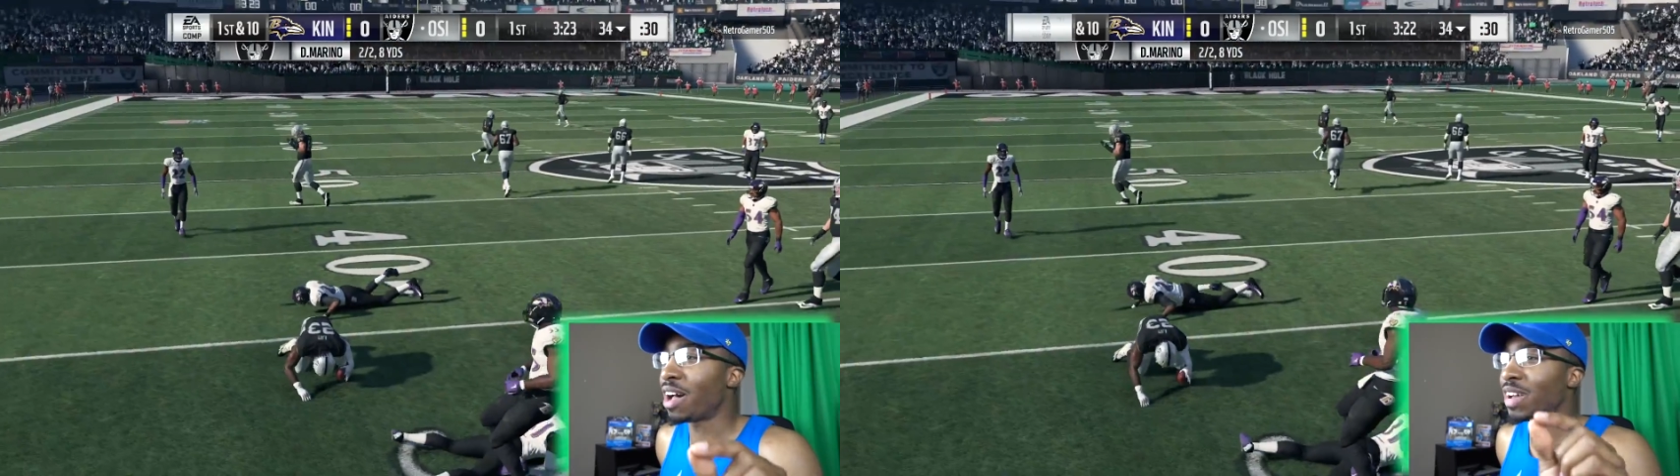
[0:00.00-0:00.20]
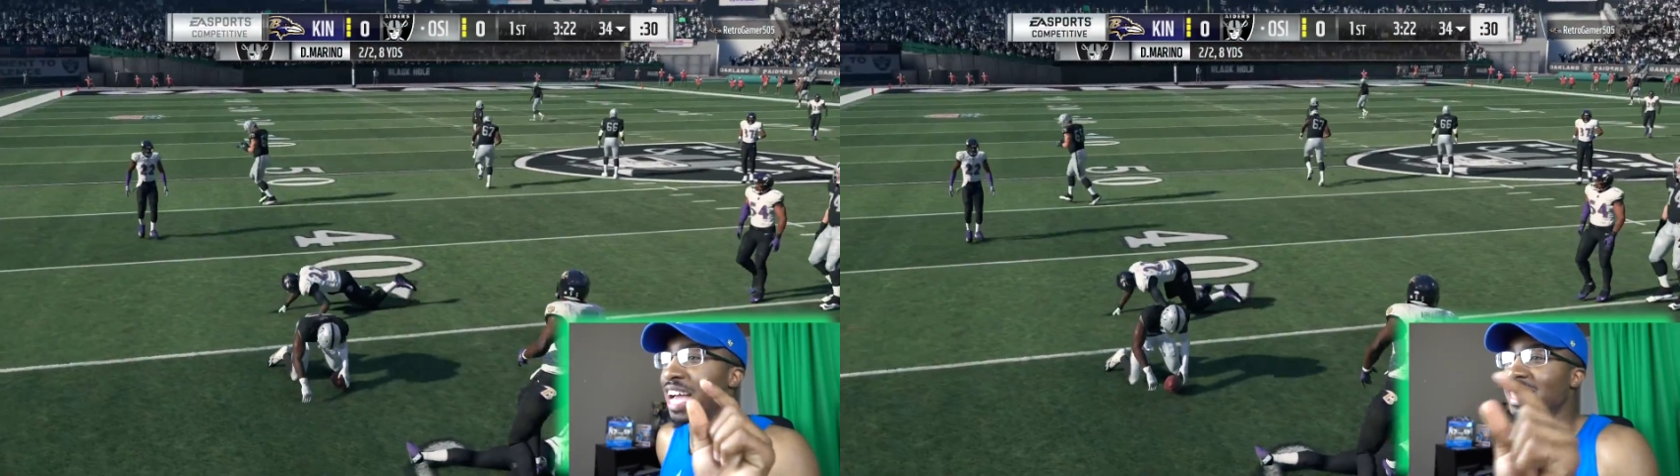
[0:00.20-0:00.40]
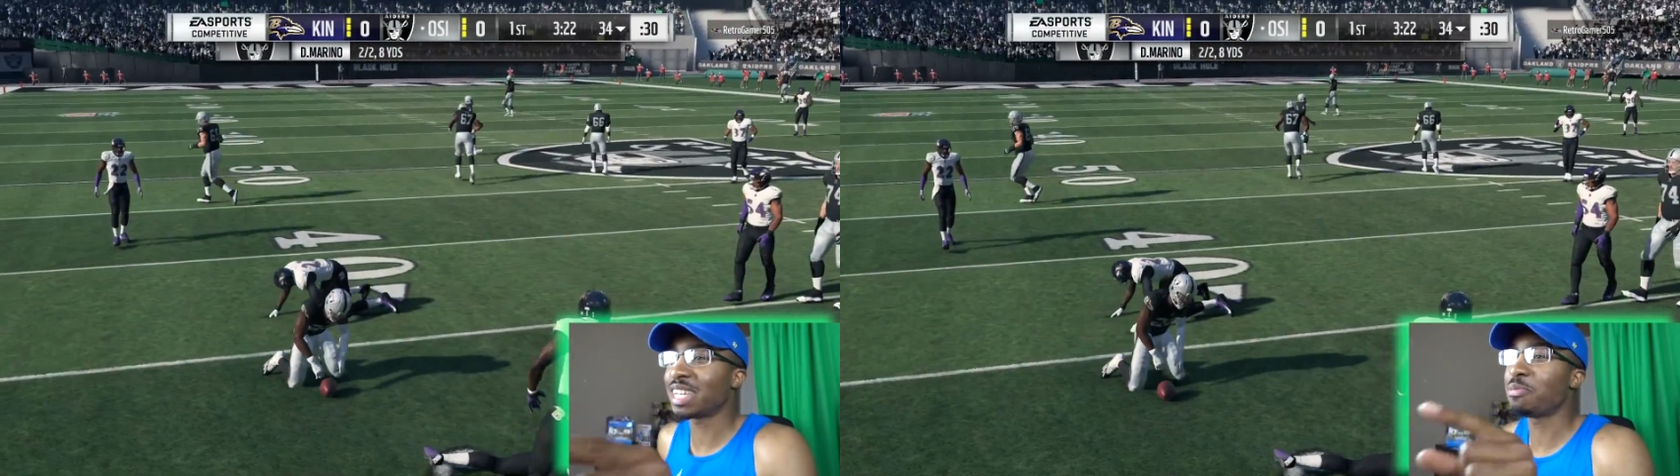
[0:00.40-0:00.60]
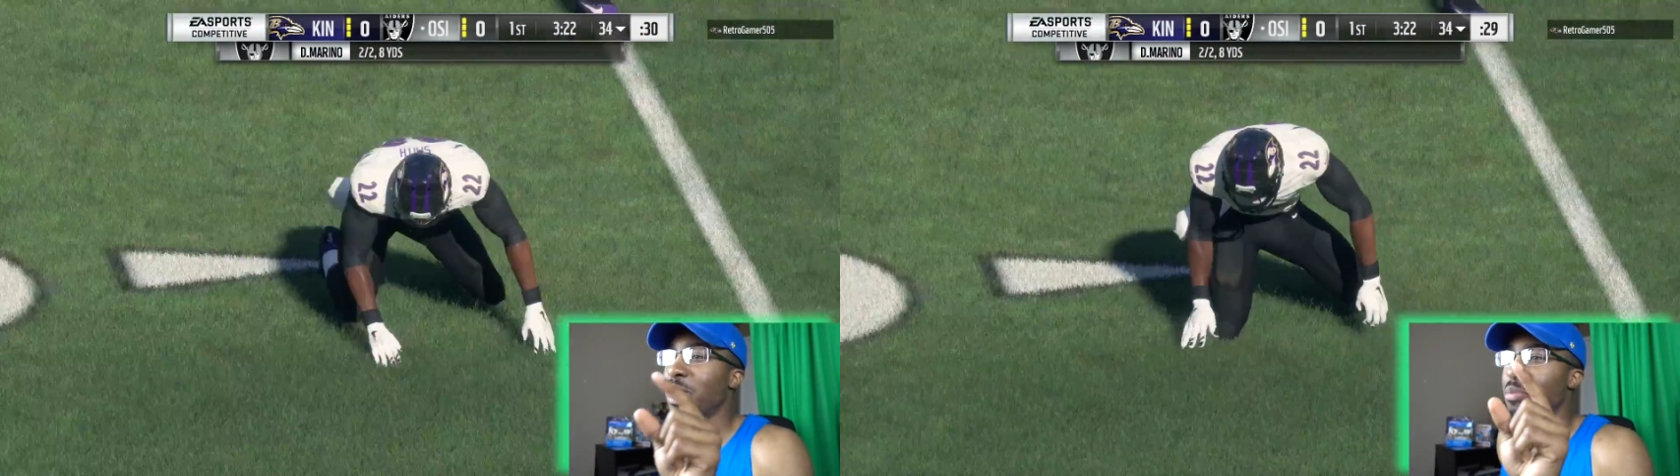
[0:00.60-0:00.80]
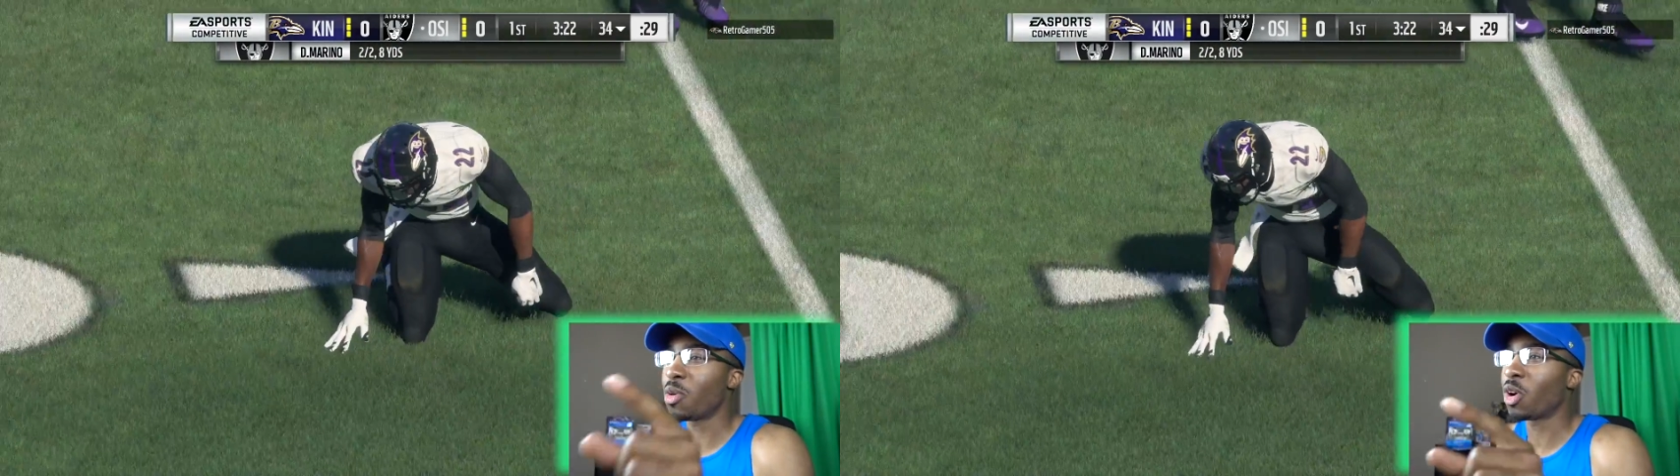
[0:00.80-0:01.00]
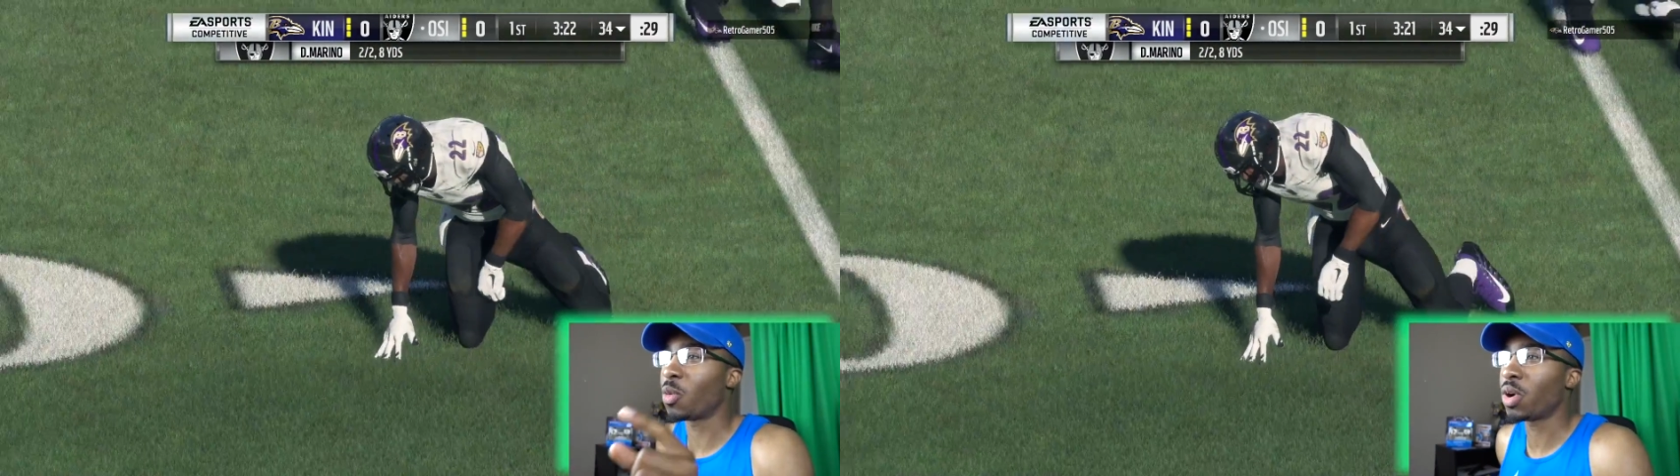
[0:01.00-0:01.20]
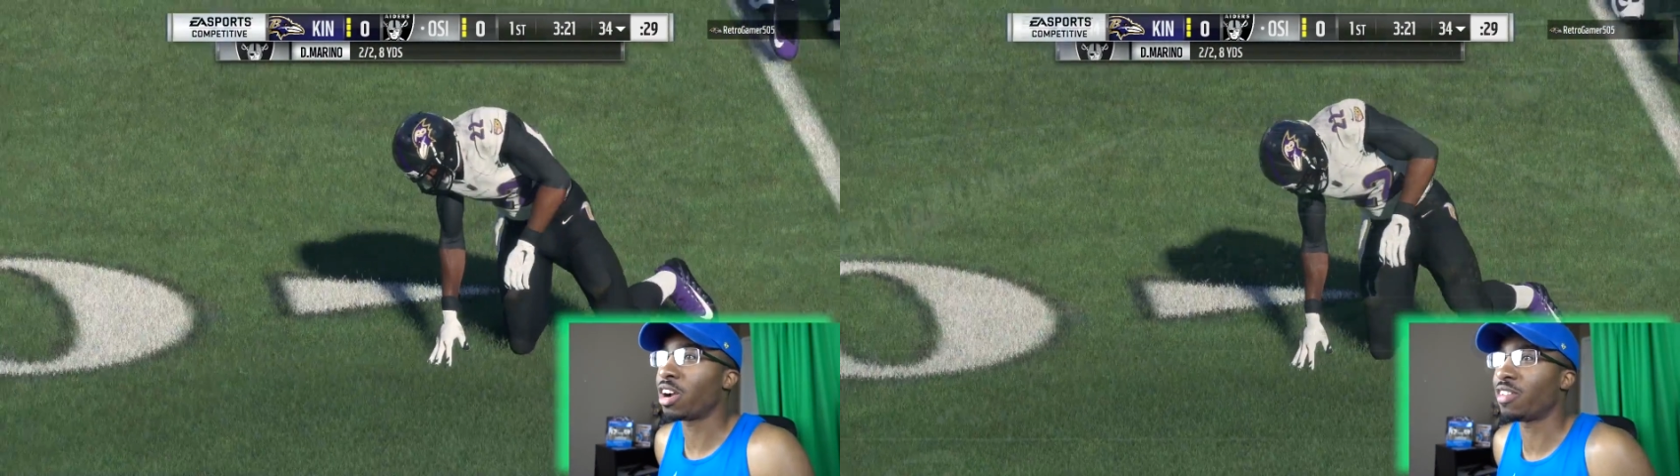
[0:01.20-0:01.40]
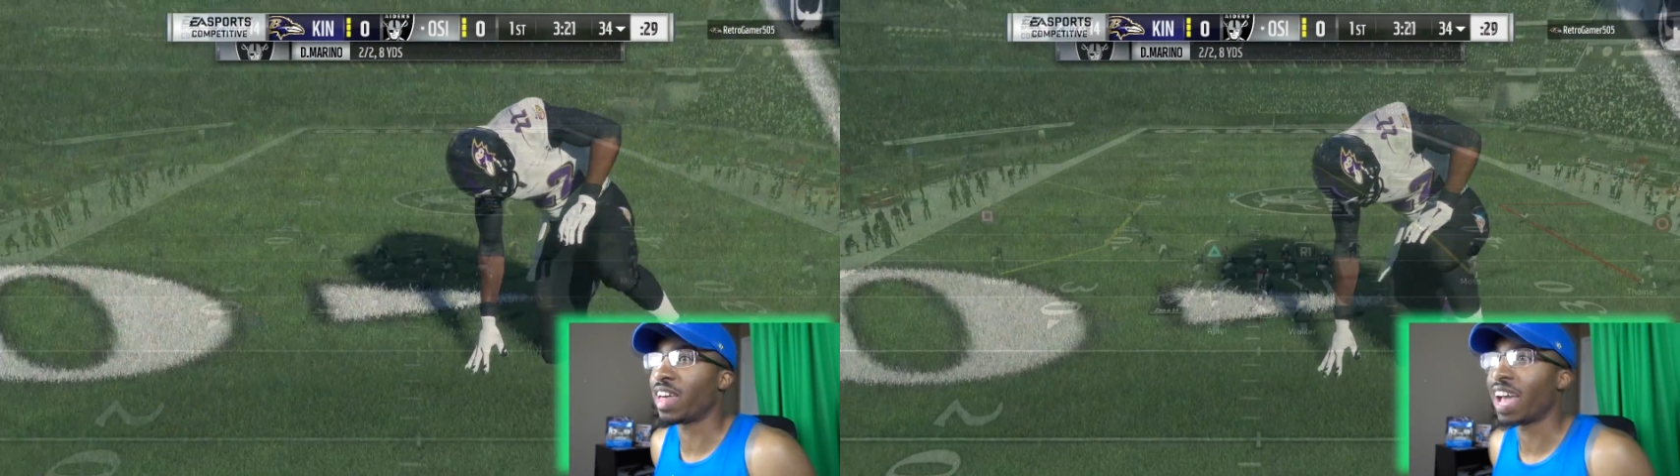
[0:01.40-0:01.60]
I, I, should be more
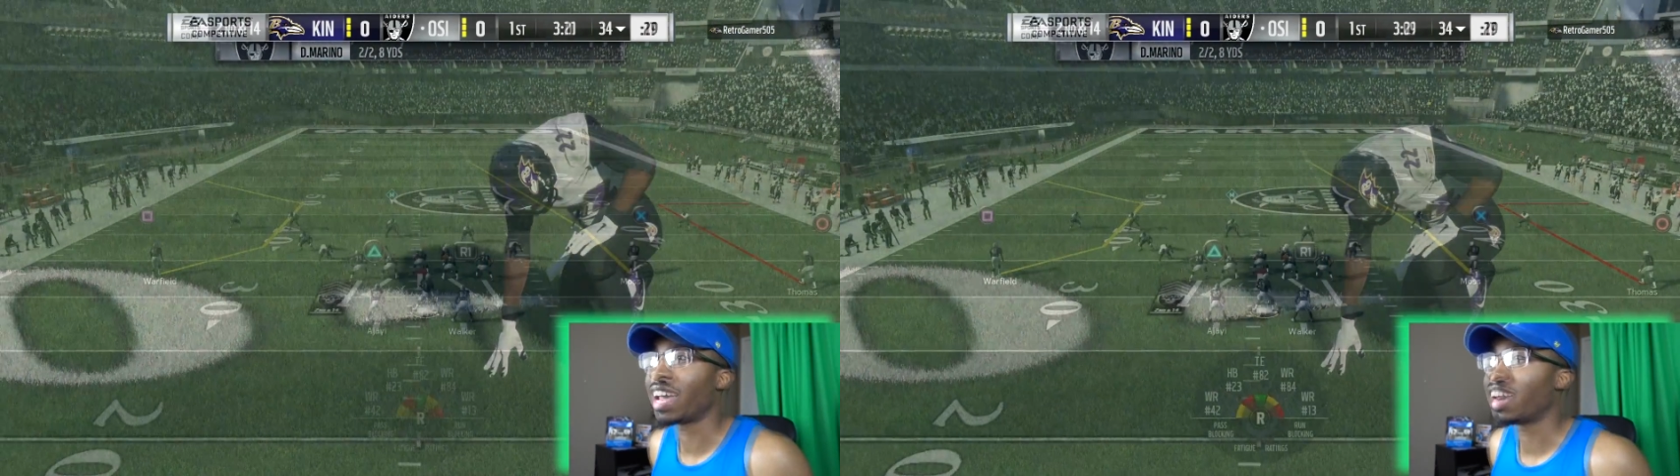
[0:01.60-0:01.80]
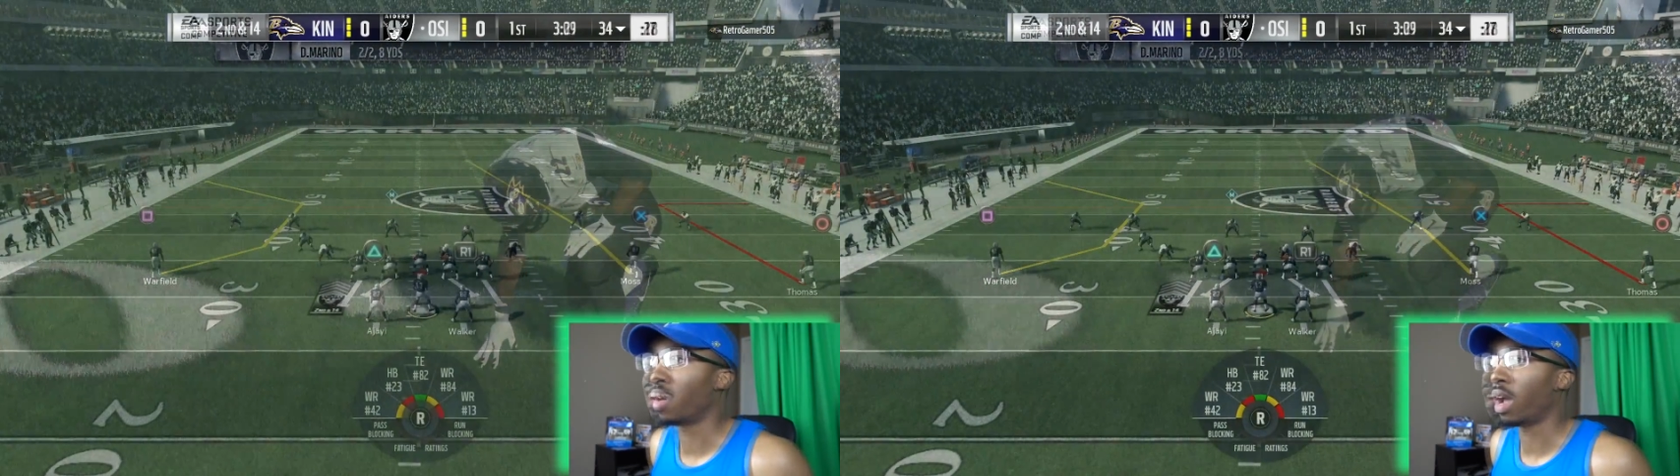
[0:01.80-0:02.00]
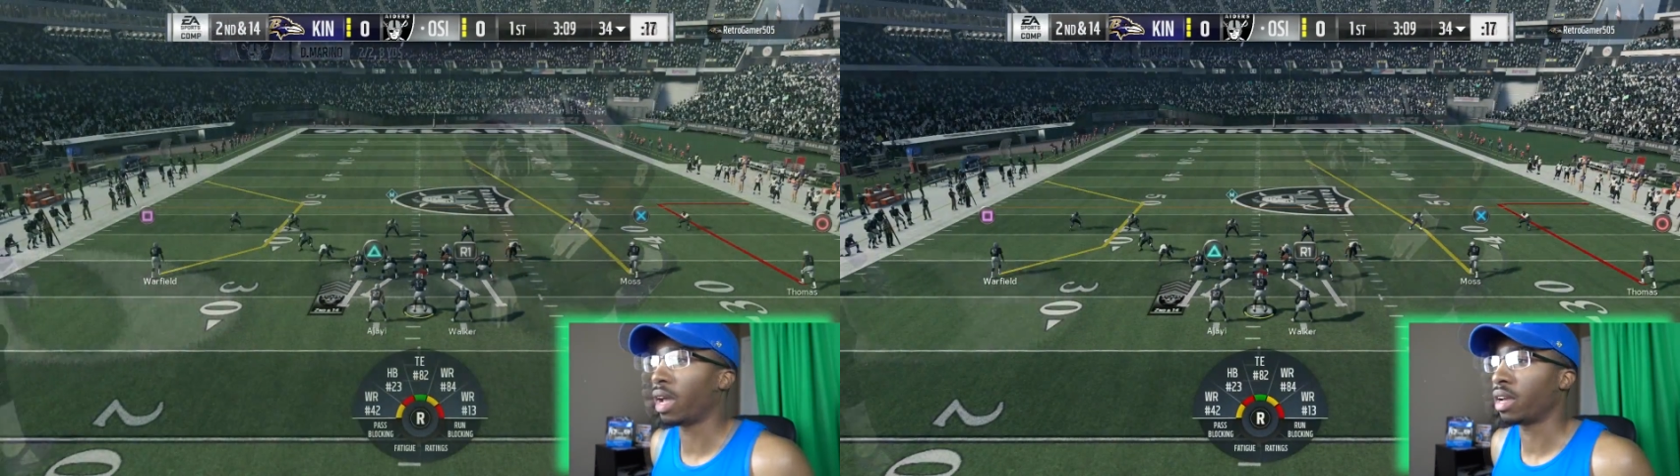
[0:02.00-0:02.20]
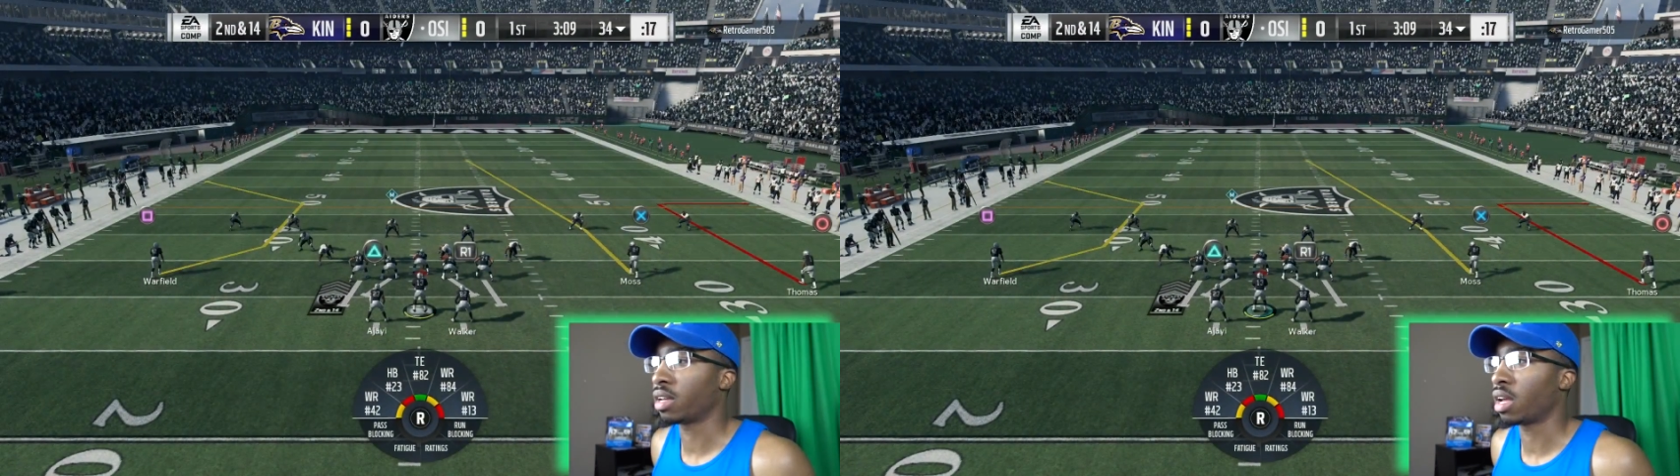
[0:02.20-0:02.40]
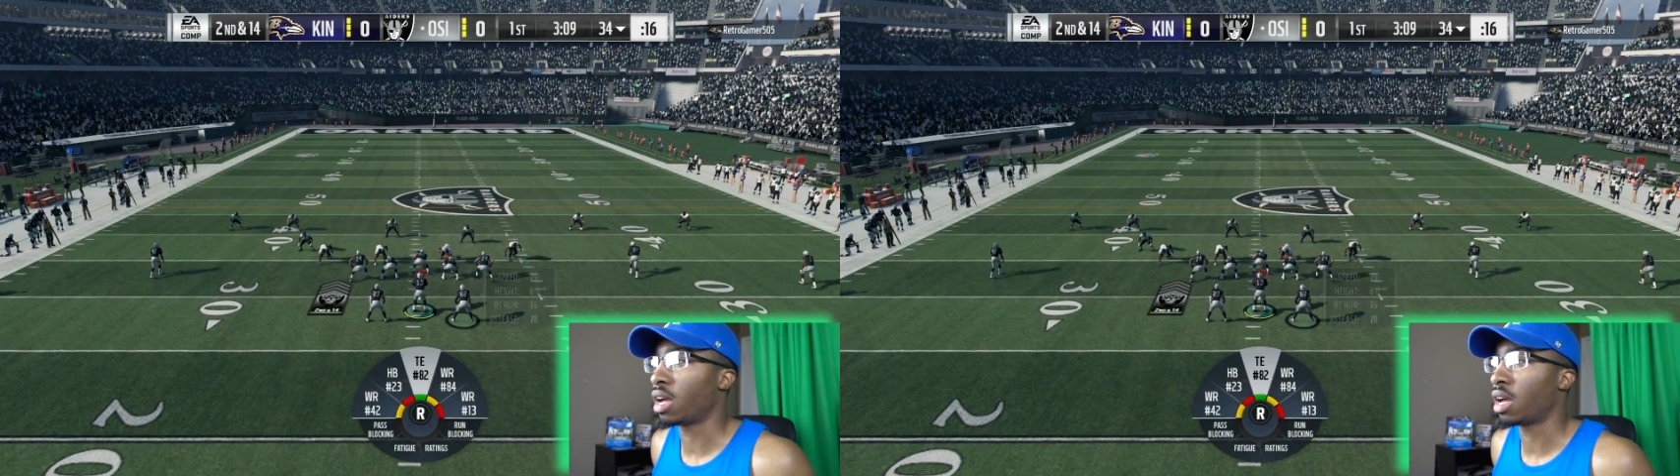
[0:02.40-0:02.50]
aware of that. All right.